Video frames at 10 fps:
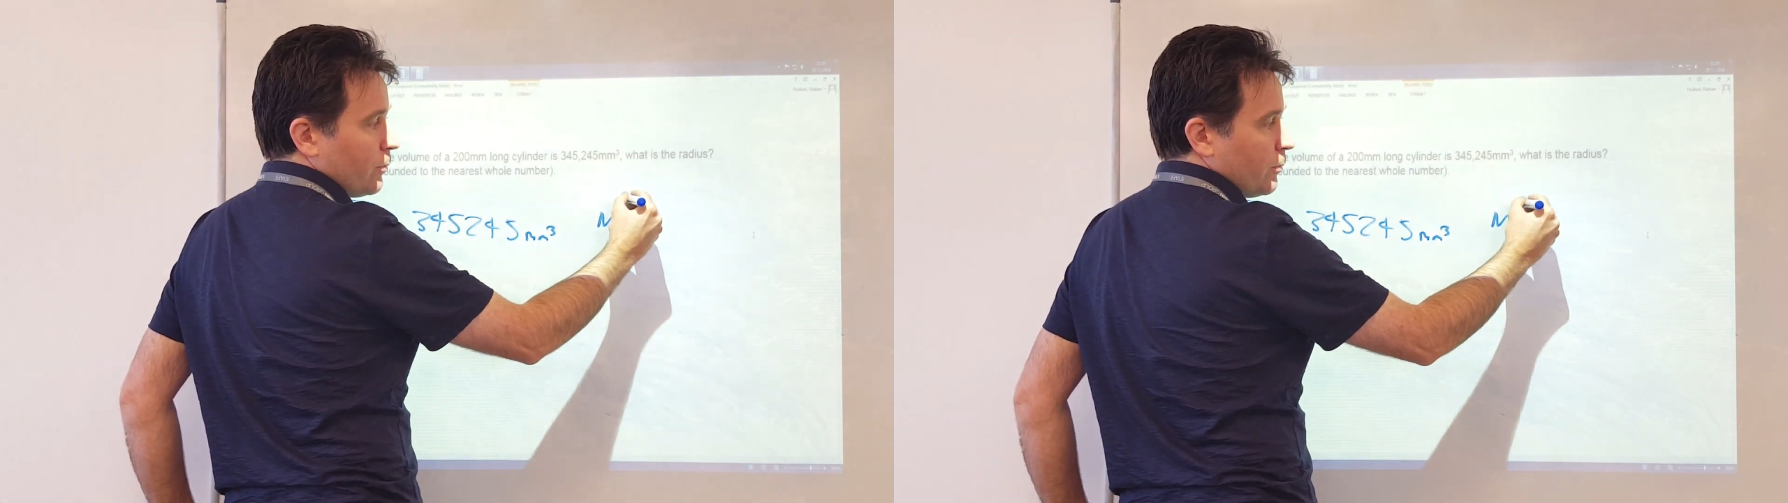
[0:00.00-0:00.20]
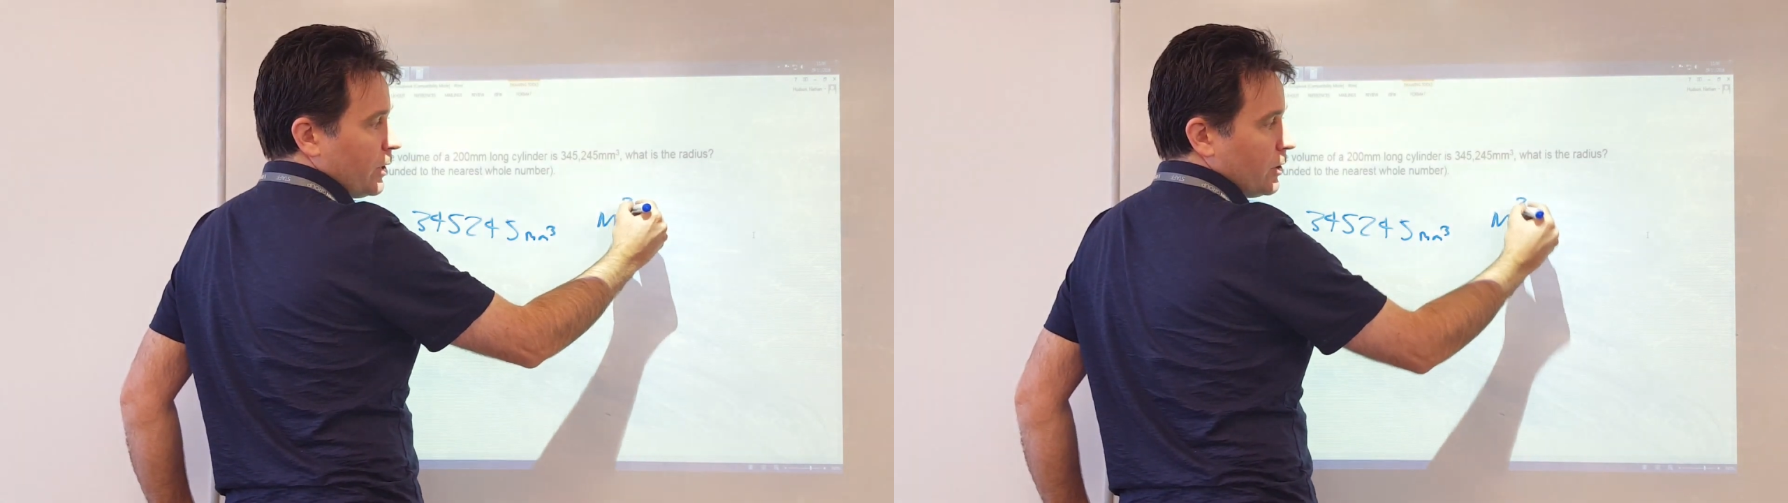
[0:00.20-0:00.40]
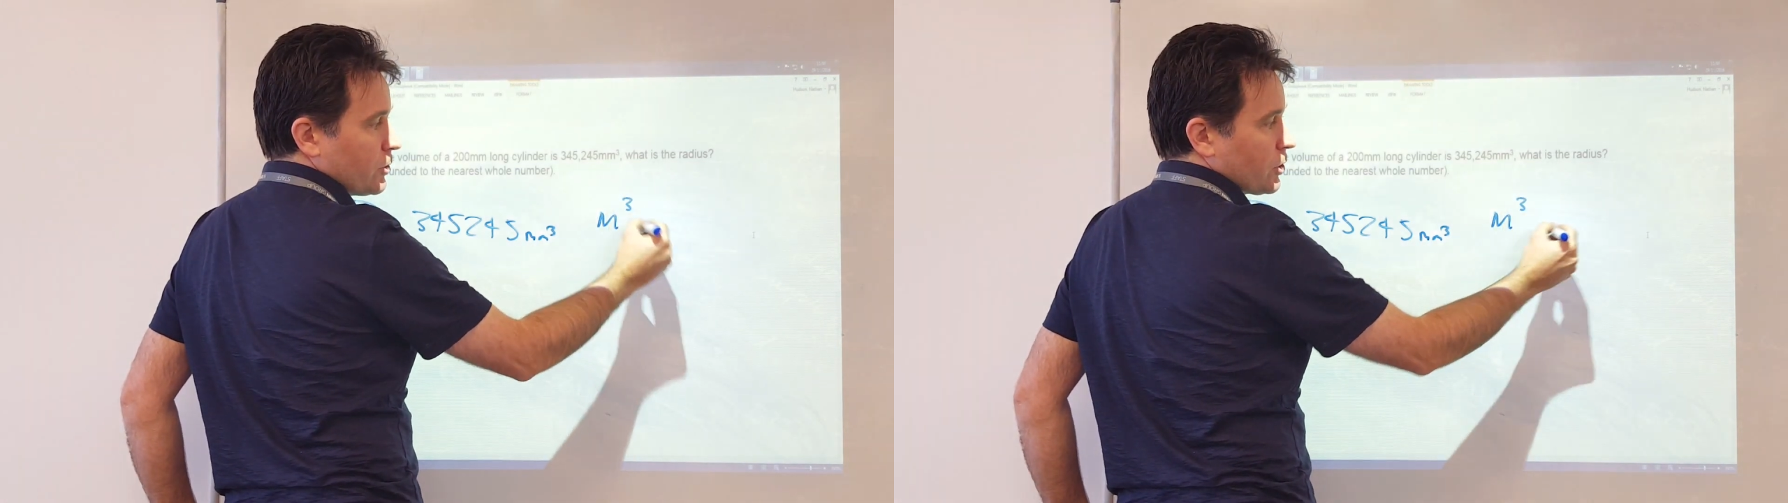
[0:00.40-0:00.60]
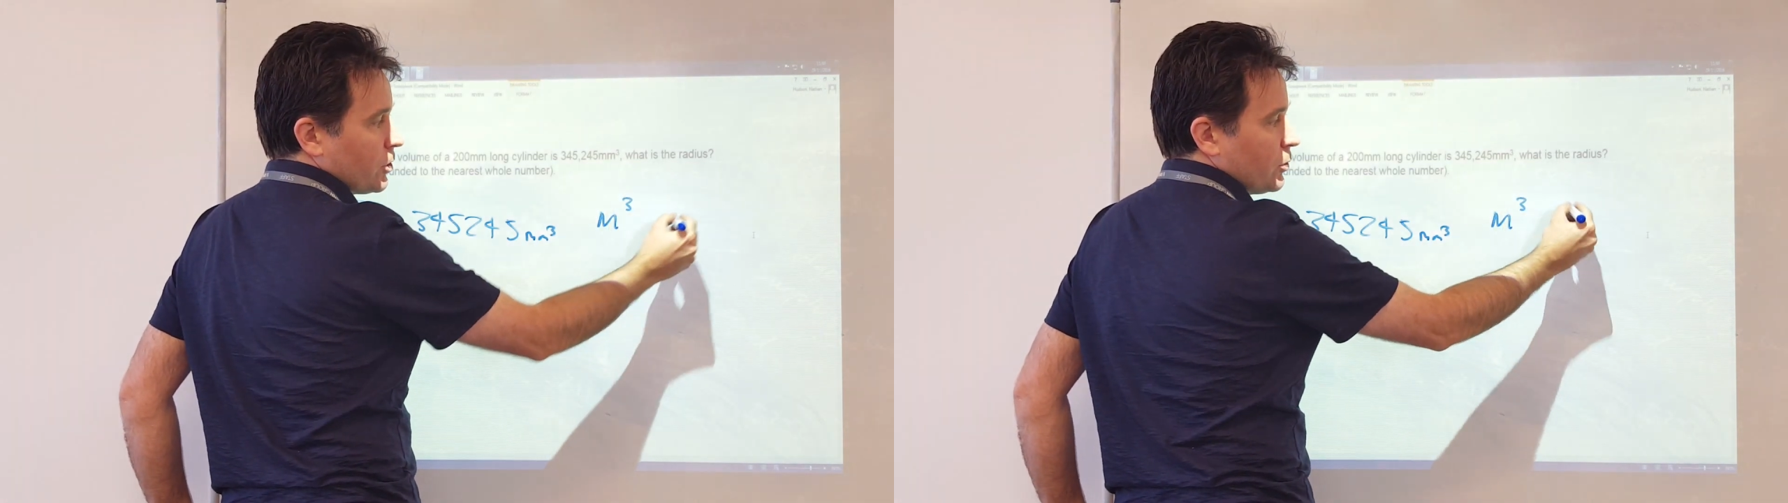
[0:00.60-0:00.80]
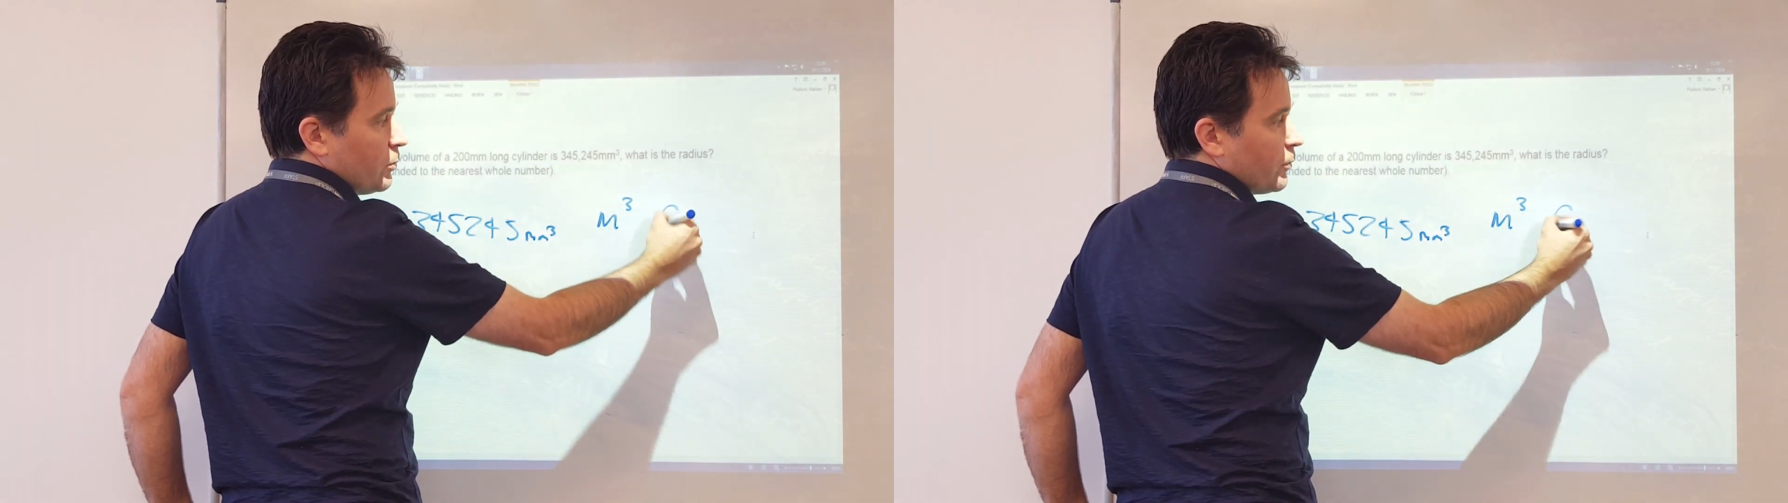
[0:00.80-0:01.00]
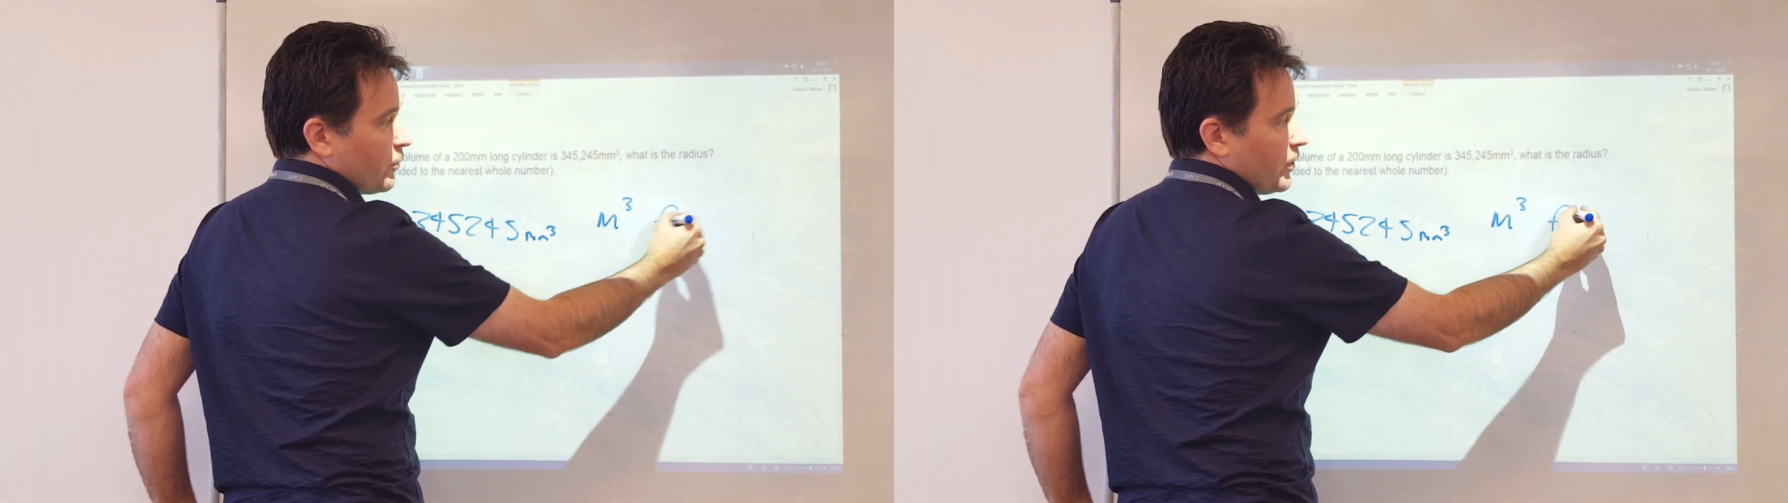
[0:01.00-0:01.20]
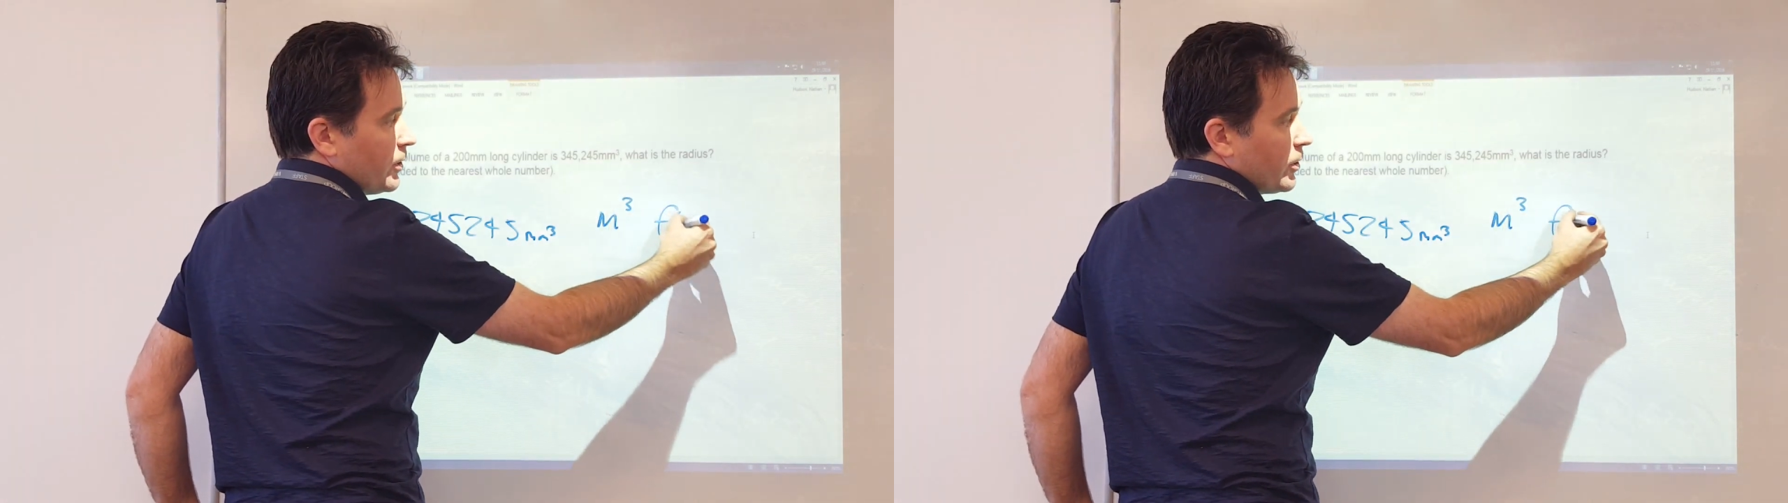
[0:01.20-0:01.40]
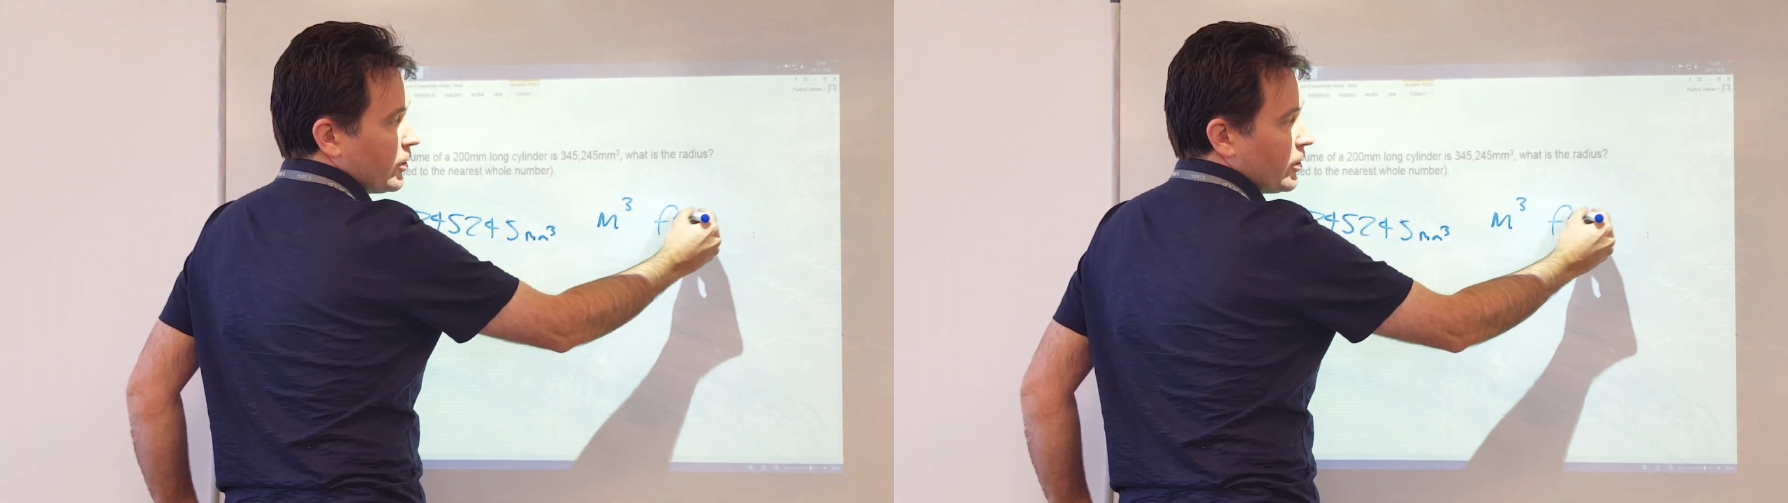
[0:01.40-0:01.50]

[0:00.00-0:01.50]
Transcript: metres cubed, feet